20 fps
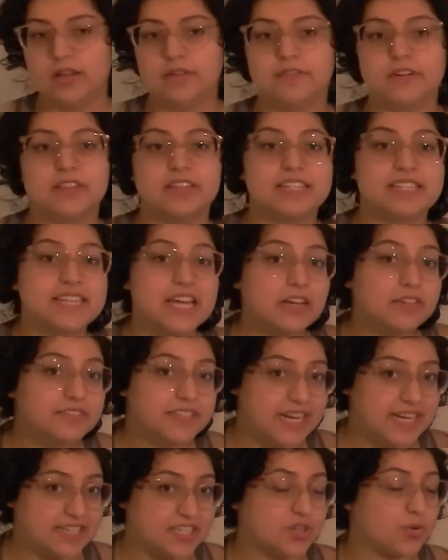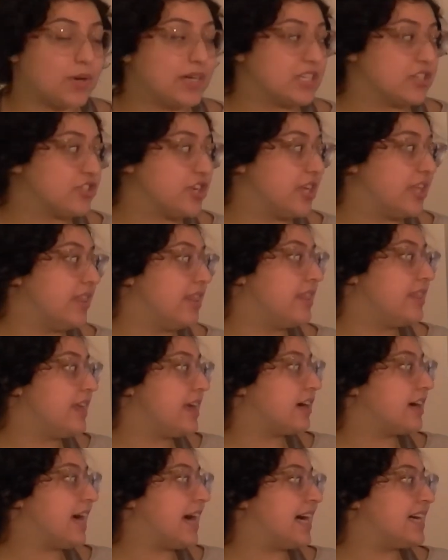For the self-test question,
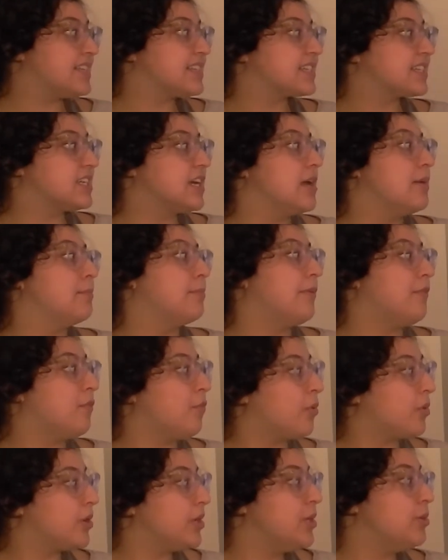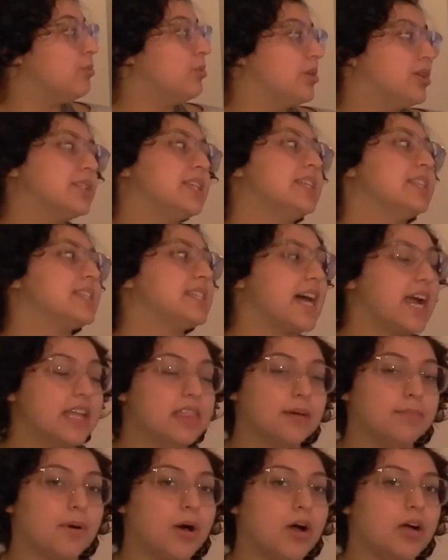they are asked, before you looked
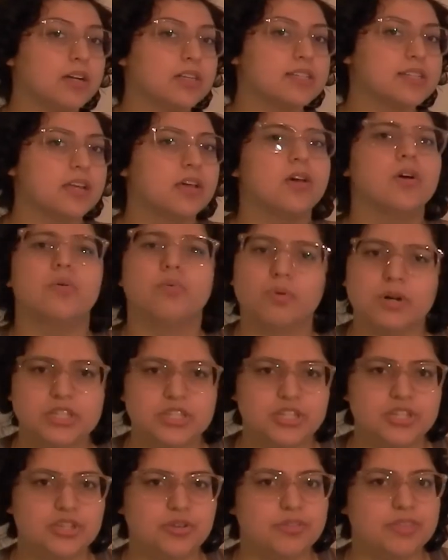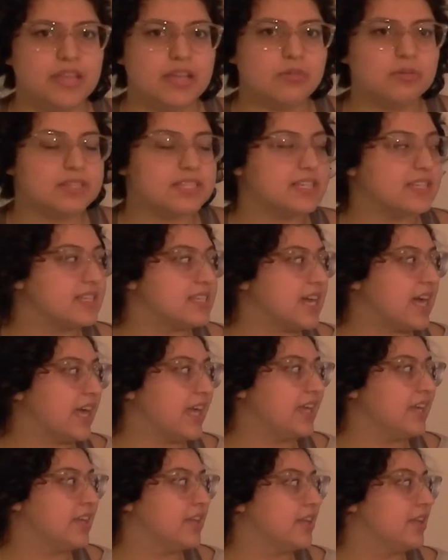inside the box, what did you think was
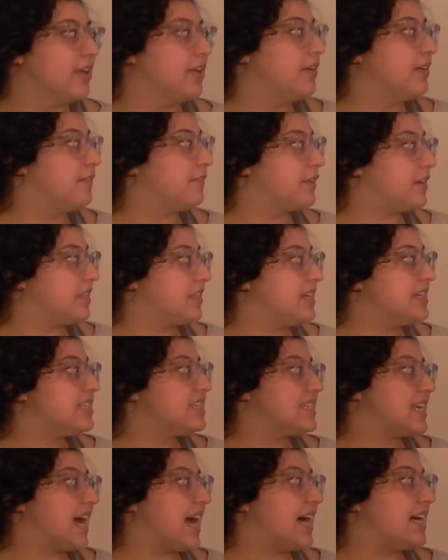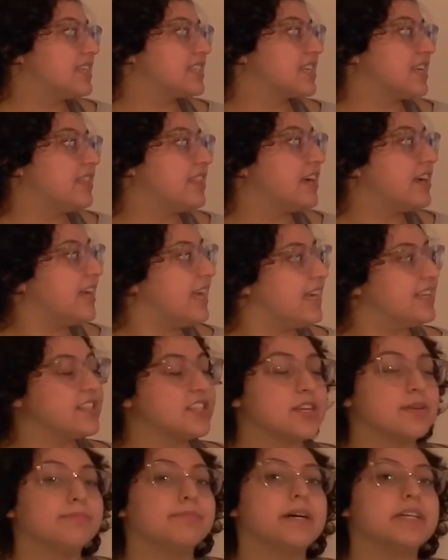inside? For this task, their
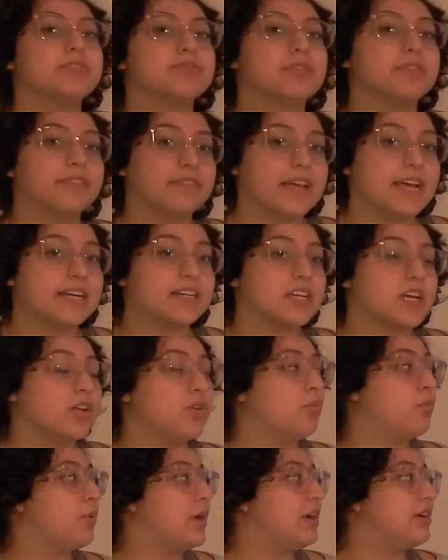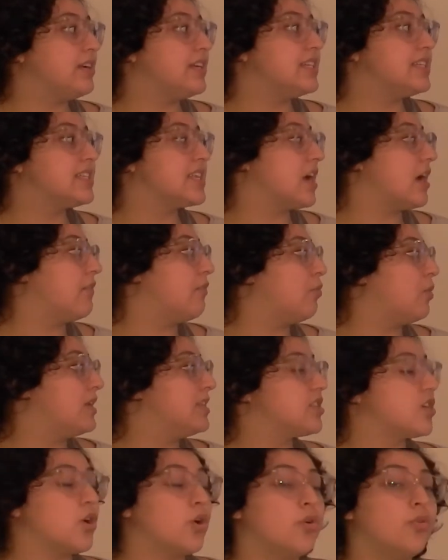answer must reflect an awareness of
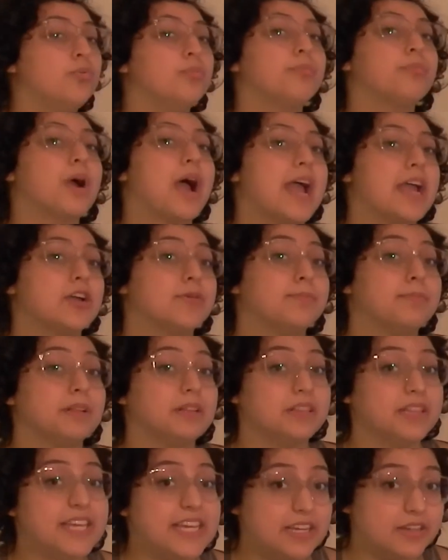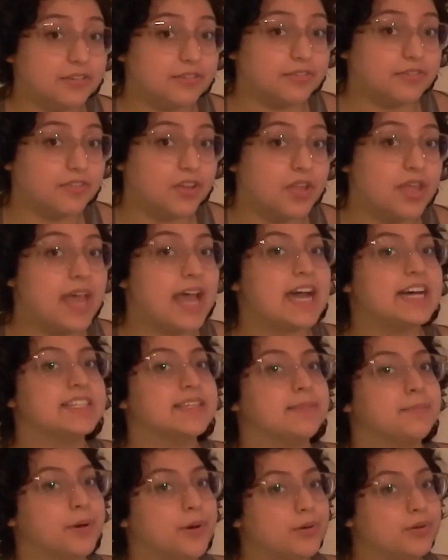one's own prior belief
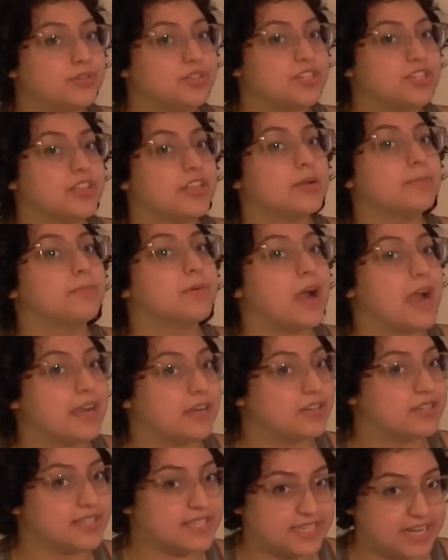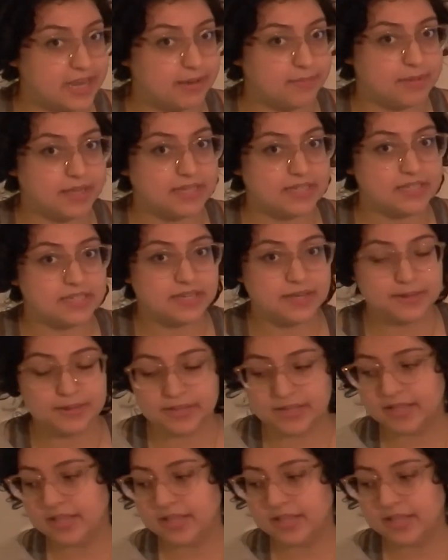as opposed to their prior statement.